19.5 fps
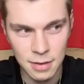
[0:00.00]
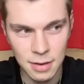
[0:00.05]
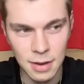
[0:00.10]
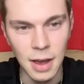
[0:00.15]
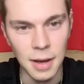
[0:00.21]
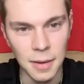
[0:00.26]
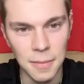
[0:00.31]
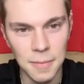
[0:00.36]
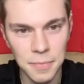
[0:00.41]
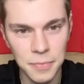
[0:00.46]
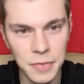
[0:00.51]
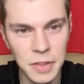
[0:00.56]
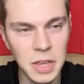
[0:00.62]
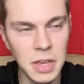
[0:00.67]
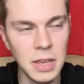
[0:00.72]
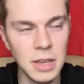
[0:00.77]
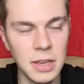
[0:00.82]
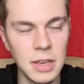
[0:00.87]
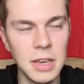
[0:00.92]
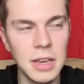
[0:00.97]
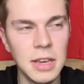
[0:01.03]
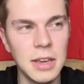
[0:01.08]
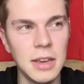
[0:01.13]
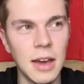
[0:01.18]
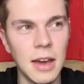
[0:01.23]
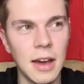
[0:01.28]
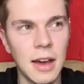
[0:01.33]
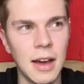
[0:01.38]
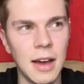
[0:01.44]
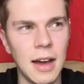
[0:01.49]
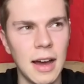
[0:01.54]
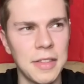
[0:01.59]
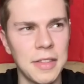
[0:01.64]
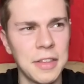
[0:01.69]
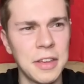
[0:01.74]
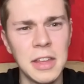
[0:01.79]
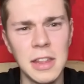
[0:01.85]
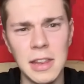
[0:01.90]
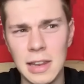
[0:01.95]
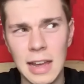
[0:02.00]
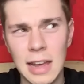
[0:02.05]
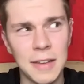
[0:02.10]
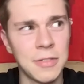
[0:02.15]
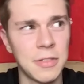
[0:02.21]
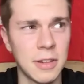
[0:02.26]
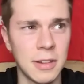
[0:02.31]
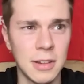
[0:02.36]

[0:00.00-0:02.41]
Yeah. He he uh I think he left